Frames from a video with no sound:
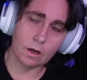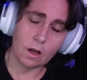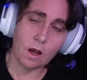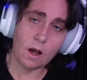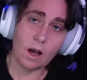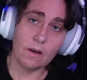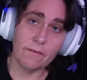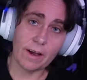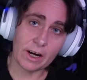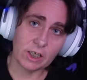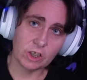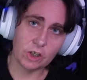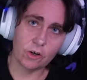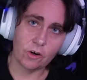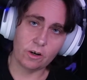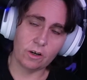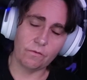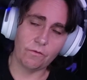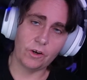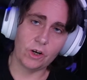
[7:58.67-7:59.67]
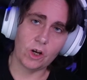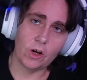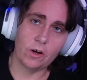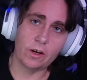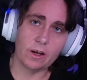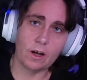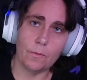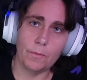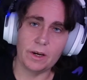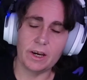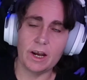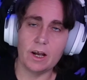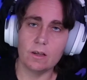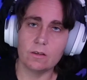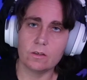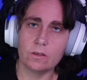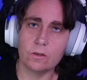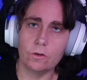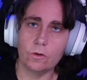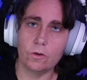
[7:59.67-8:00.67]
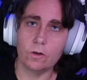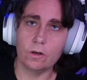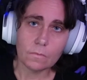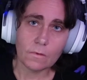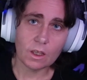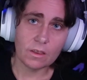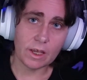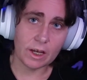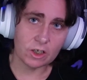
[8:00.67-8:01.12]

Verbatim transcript: I've actually got a video coming out soon that